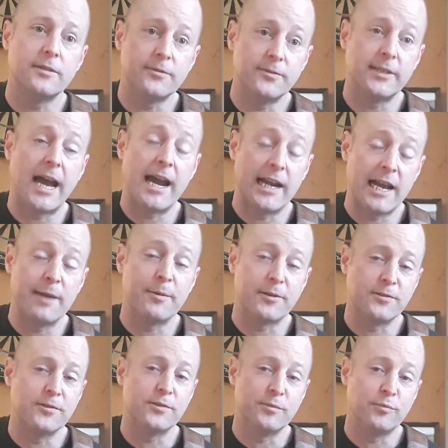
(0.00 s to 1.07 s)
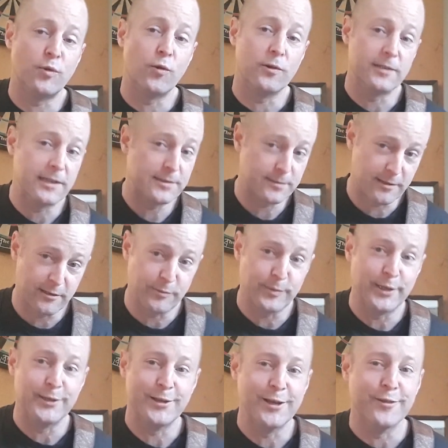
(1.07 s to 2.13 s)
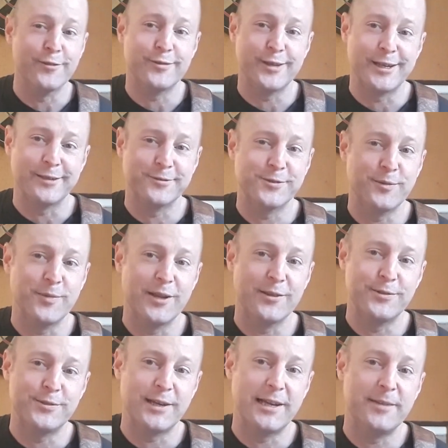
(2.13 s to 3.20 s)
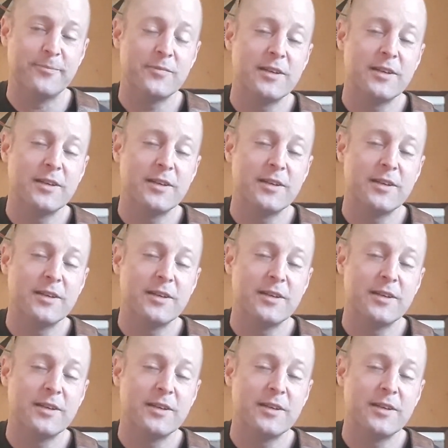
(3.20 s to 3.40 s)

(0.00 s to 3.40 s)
Dynamics is important. That's going to be another thing some other time.